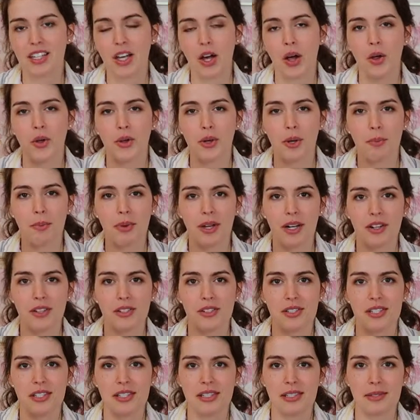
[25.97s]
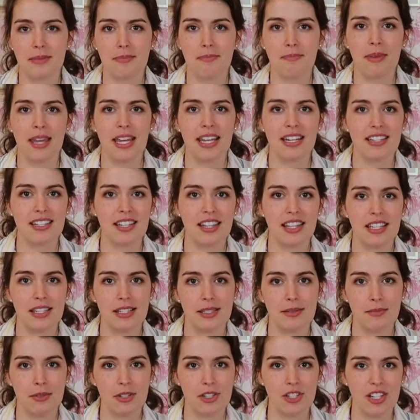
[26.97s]
All comparisons made to
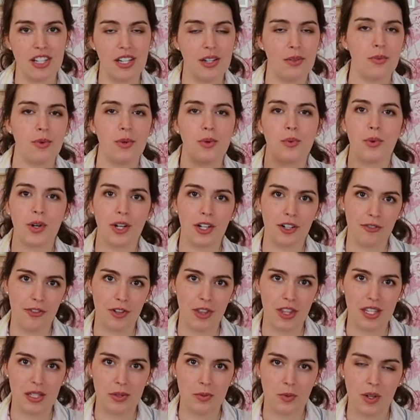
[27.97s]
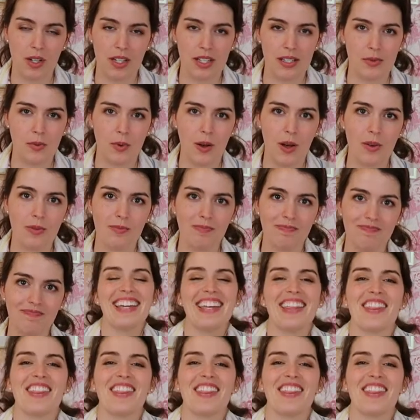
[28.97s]
this machine would work for this one as well.